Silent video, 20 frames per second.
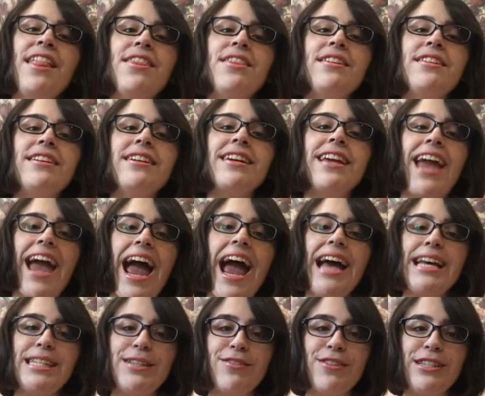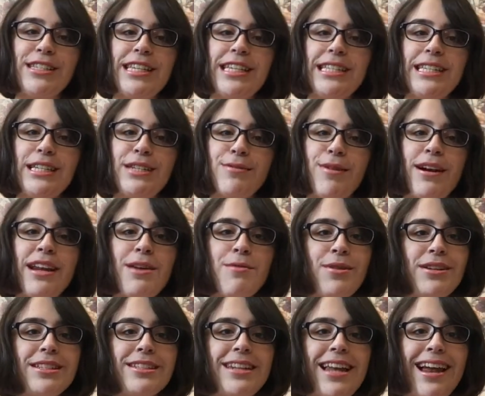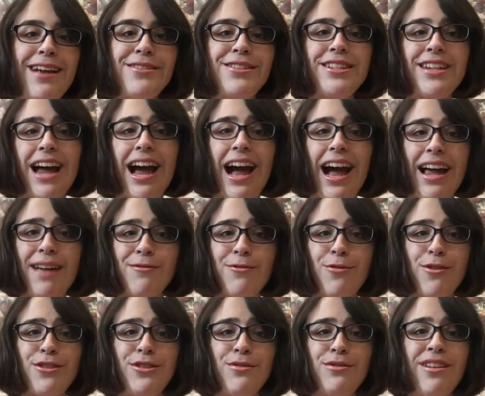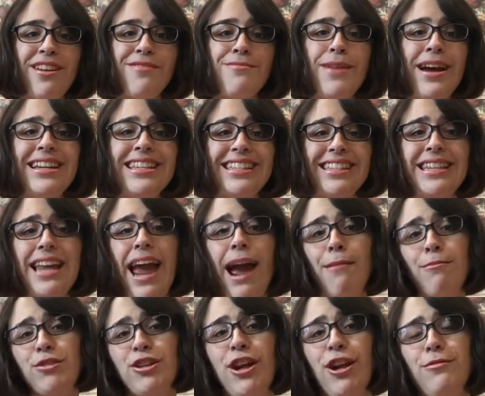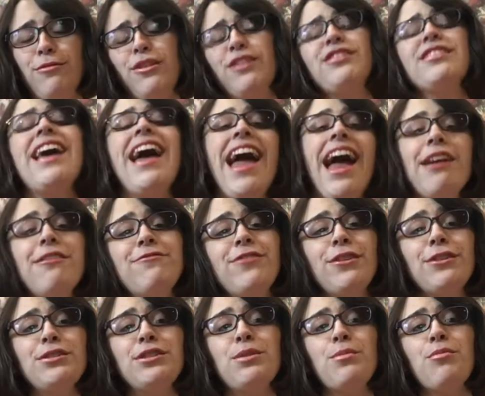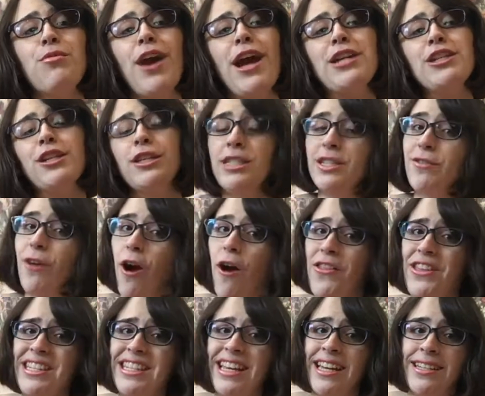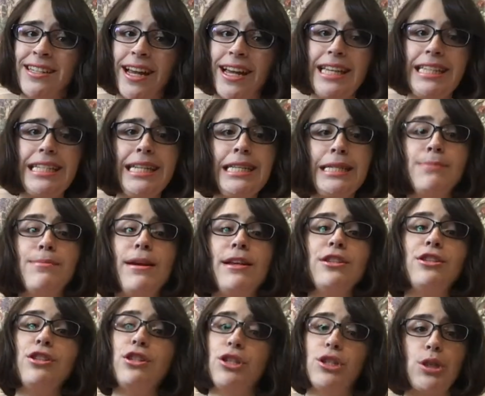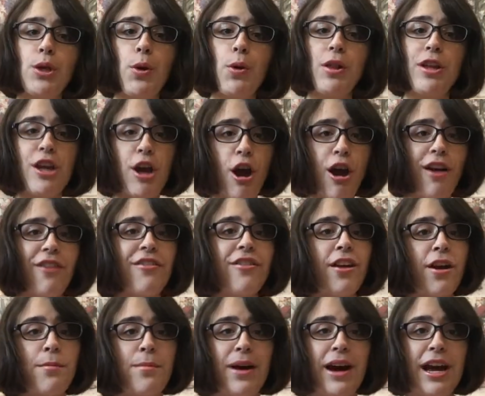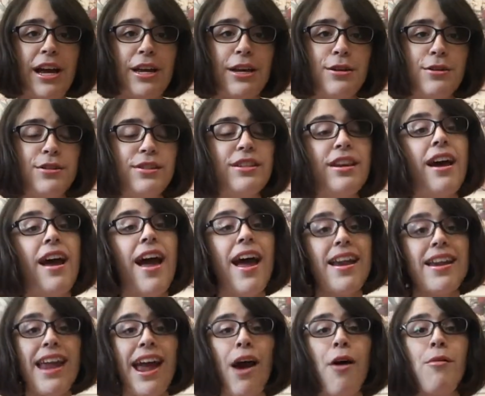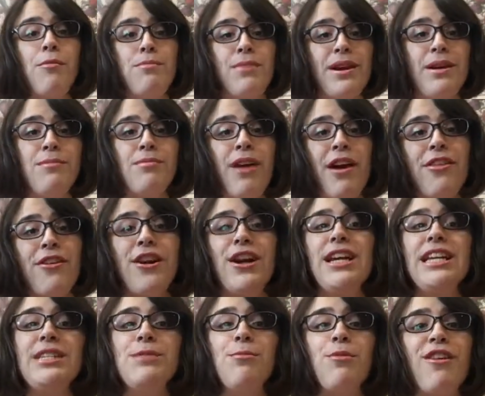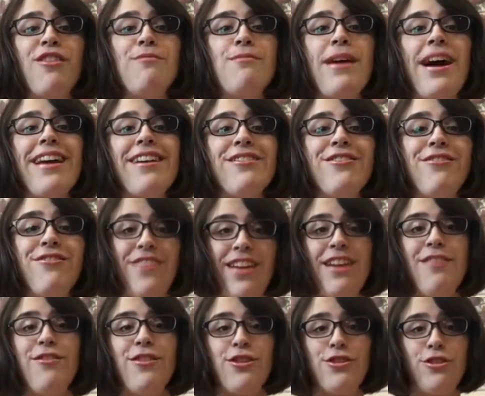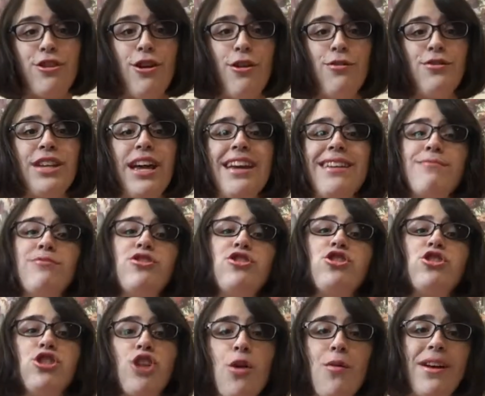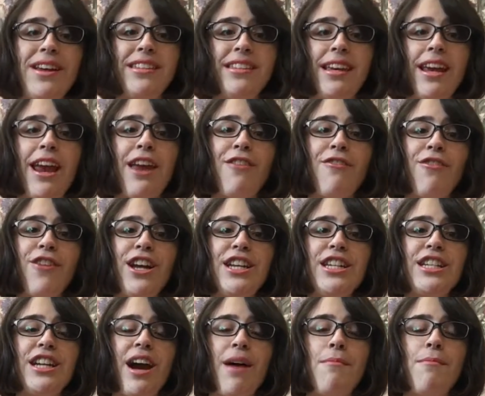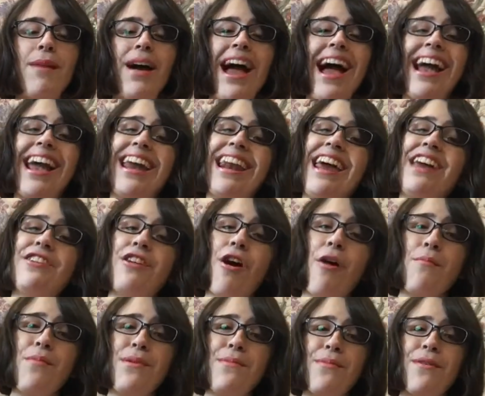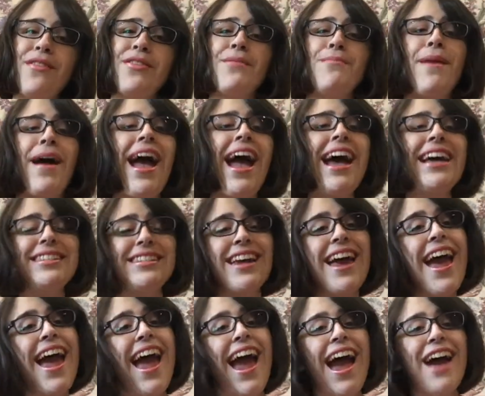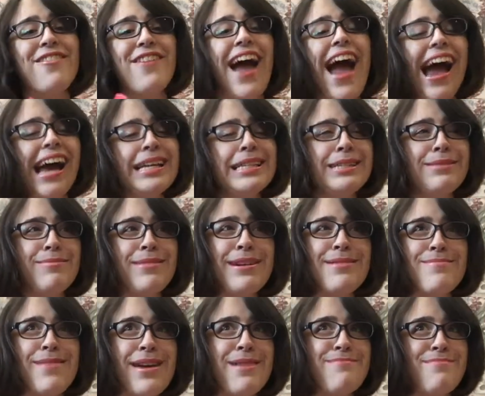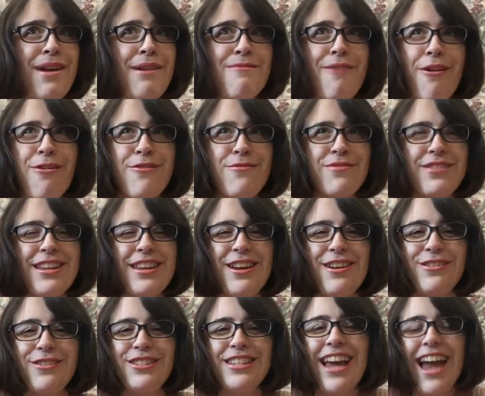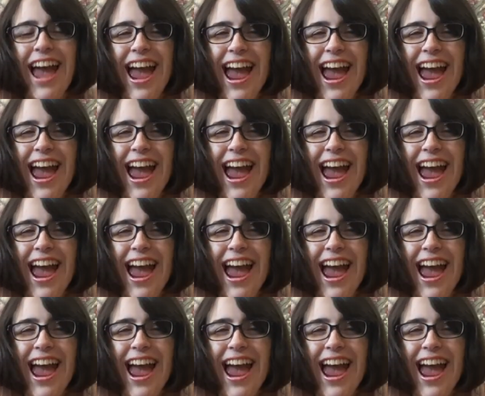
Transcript: the cast for season 20 was announced, and I'm going to give my snap judgments and first impressions of all these contestants based solely off their bios. Now, Big Brother is one of my favorite shows. I am so excited for it to come back, and I know people in the past have asked me to make Big Brother videos